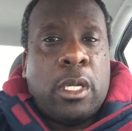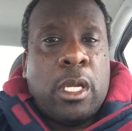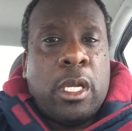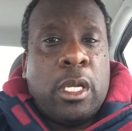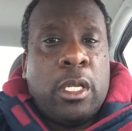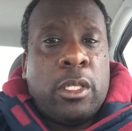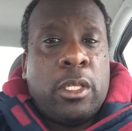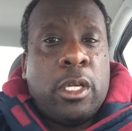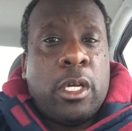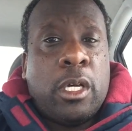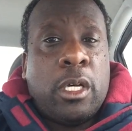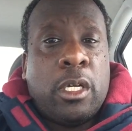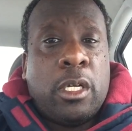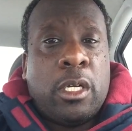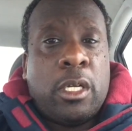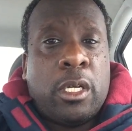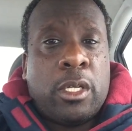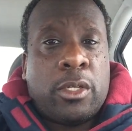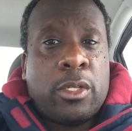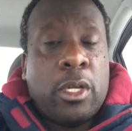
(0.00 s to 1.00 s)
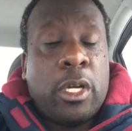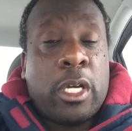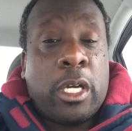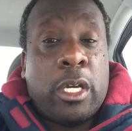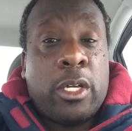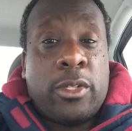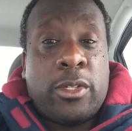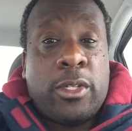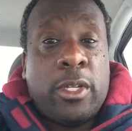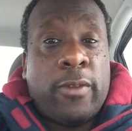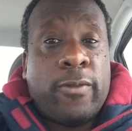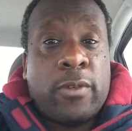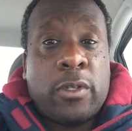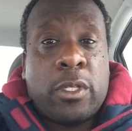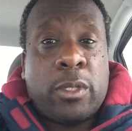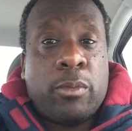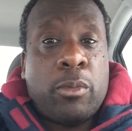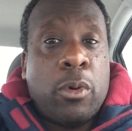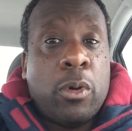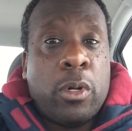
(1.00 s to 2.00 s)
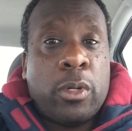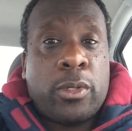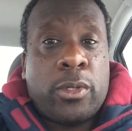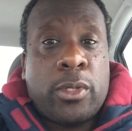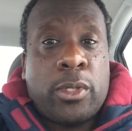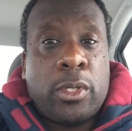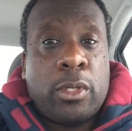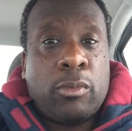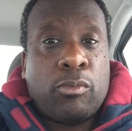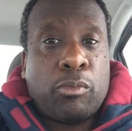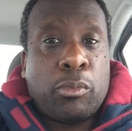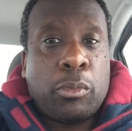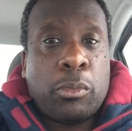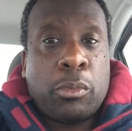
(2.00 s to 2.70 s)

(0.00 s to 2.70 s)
And that's all I got to say for sports.